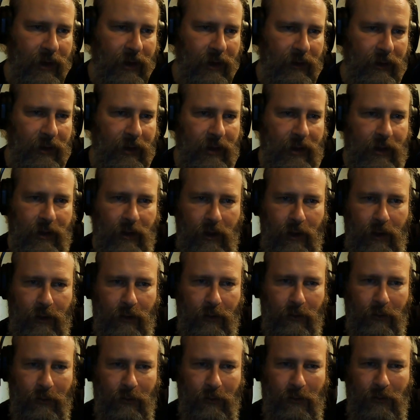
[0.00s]

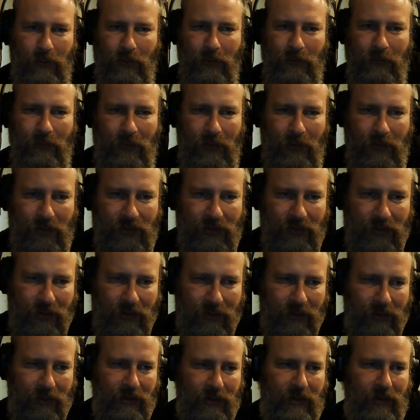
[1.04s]
LENR or cold
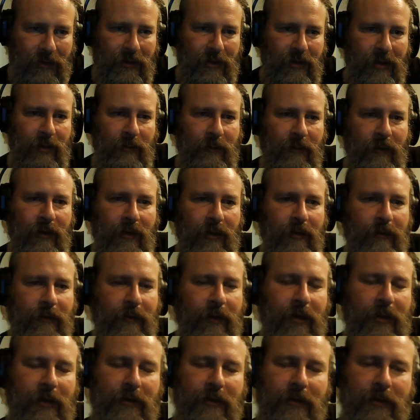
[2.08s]
fusion
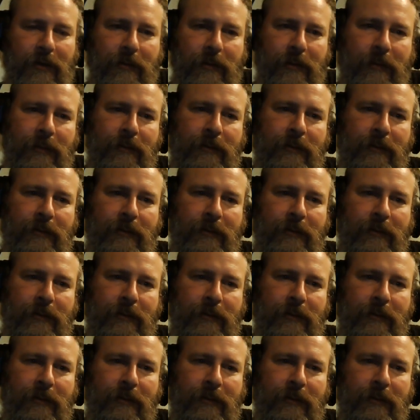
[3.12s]
effects?